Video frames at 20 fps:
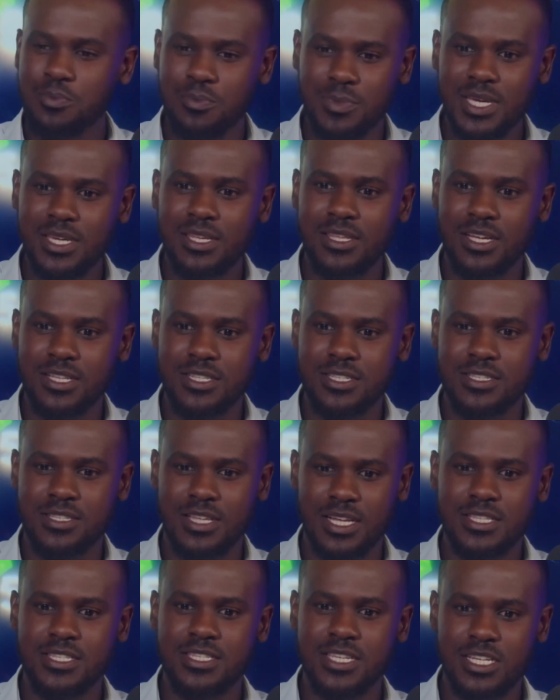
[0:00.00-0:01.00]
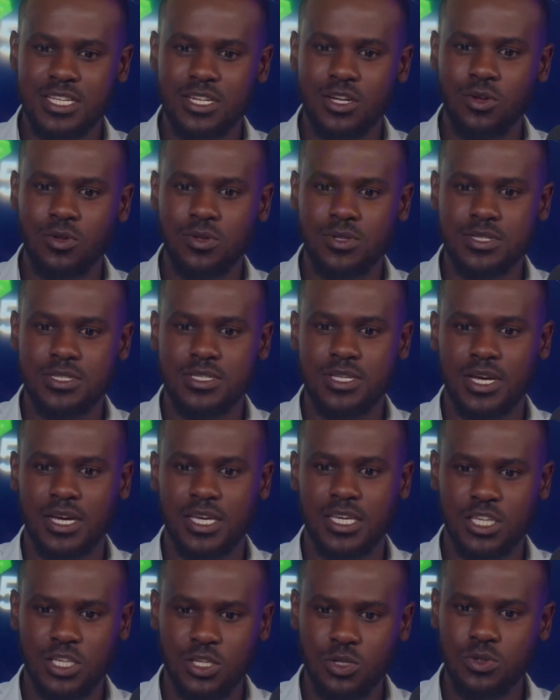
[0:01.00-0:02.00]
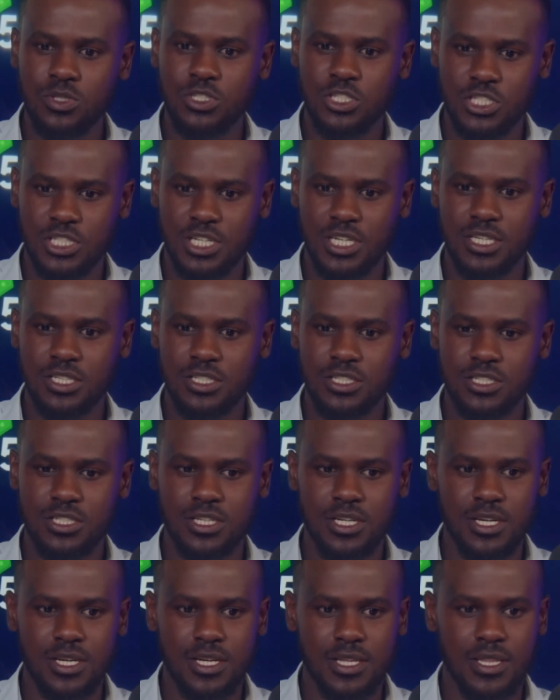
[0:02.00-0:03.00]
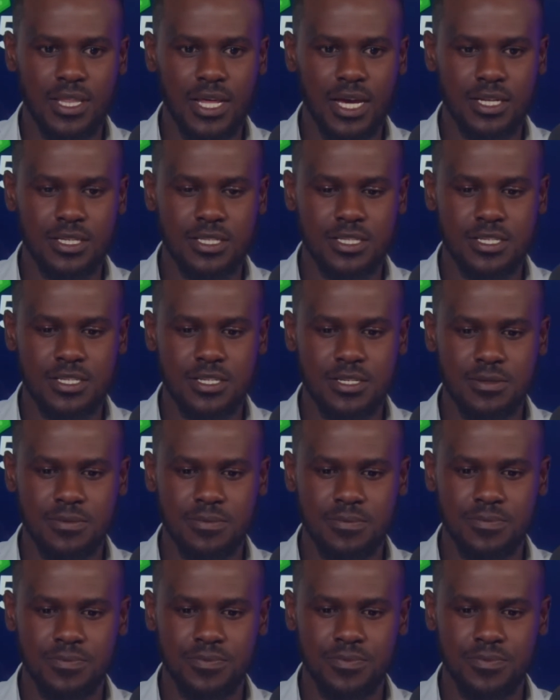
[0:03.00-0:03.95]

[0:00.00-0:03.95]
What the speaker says: to me, that signals a huge change that